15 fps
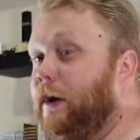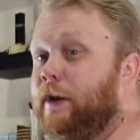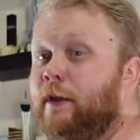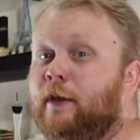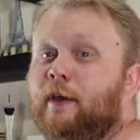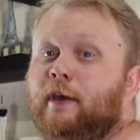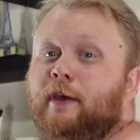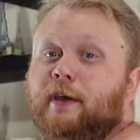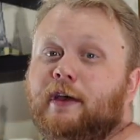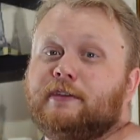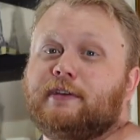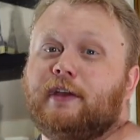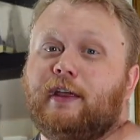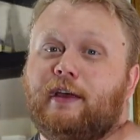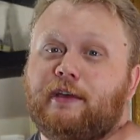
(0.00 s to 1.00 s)
it,
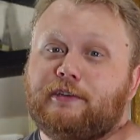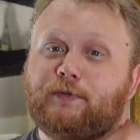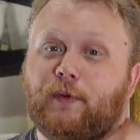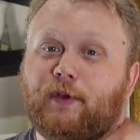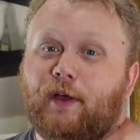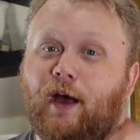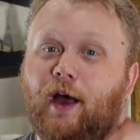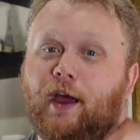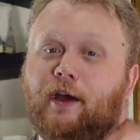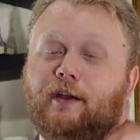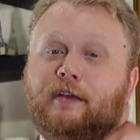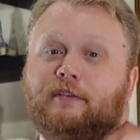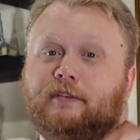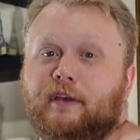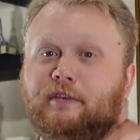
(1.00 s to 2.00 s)
because it is retired
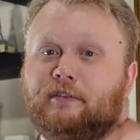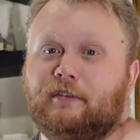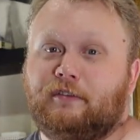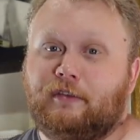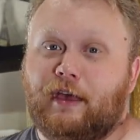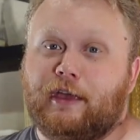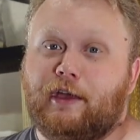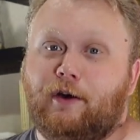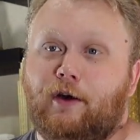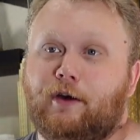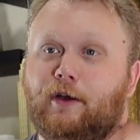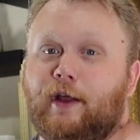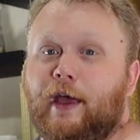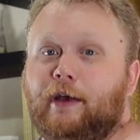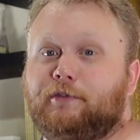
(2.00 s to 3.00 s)
and this is a set you are
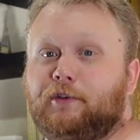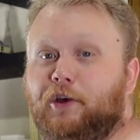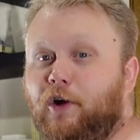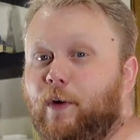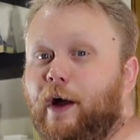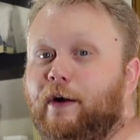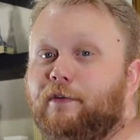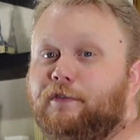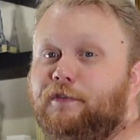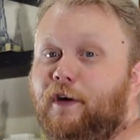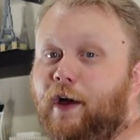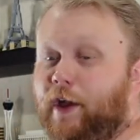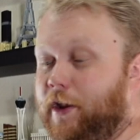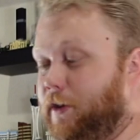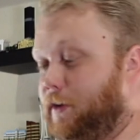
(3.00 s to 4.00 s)
going to have to go out and
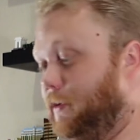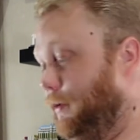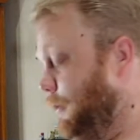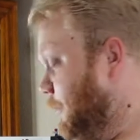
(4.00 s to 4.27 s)
find.